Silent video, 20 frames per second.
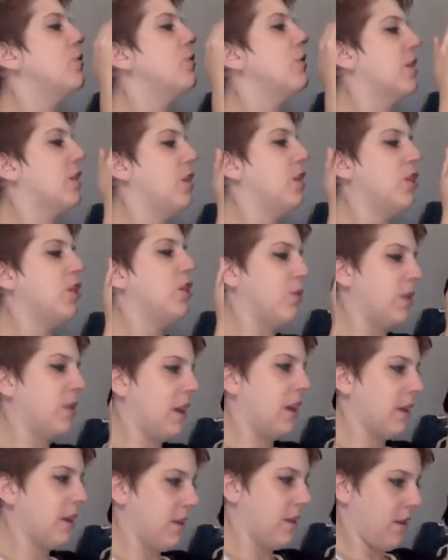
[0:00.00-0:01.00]
you a
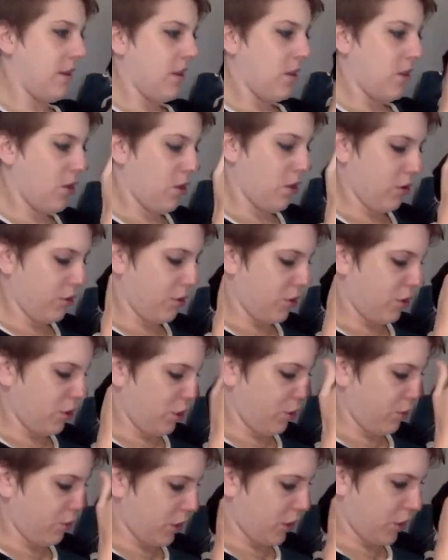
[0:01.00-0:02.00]
cutie? Aren't
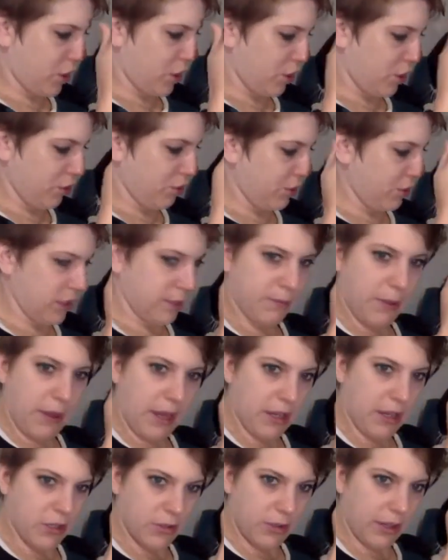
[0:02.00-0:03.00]
you a cutie?
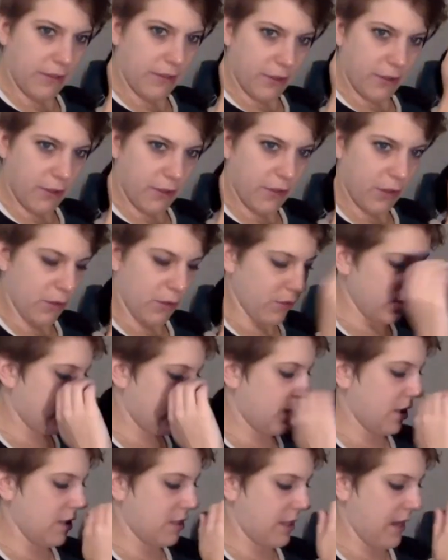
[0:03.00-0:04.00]
Pandering for views
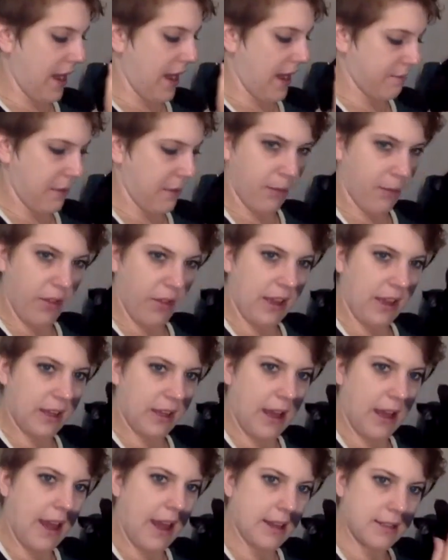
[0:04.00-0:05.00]
because cat people like
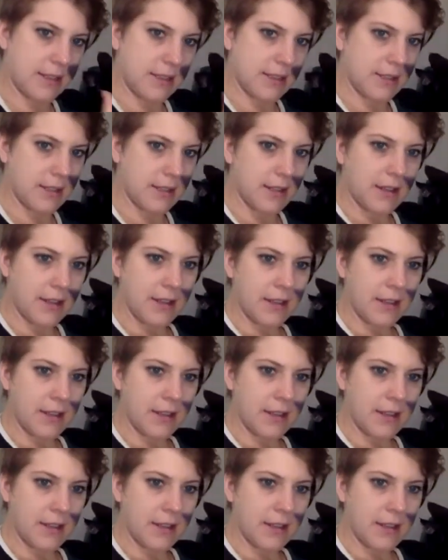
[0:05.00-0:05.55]
cats.